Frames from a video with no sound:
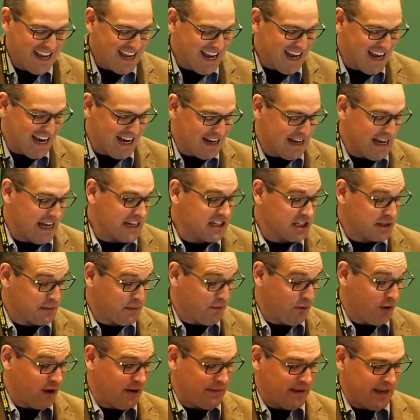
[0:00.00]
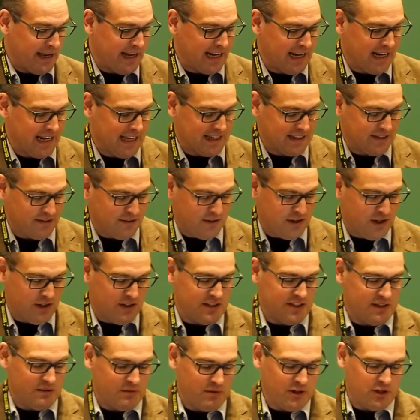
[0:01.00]
And just before I begin, I'd like to
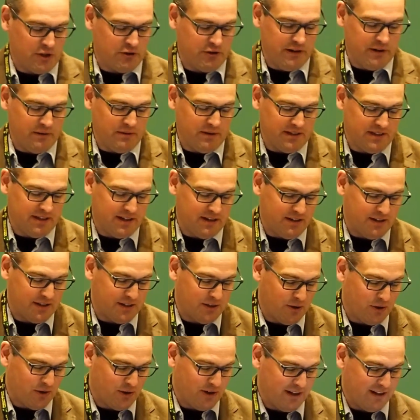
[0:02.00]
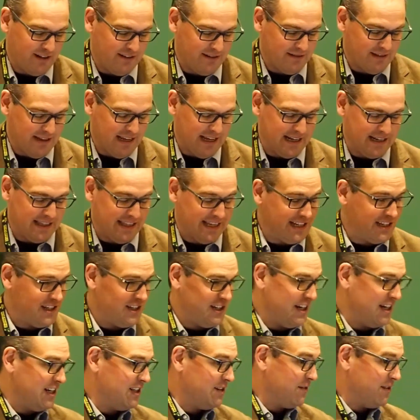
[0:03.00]
acknowledge that we're in Treaty 1 territory, and thanks,
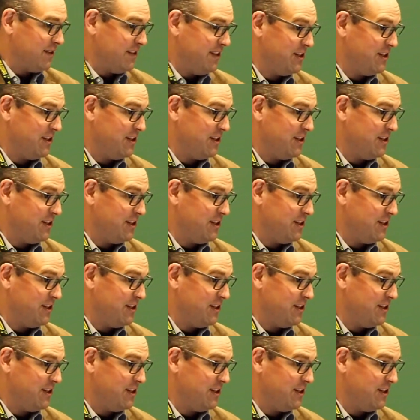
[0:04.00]
Jens, for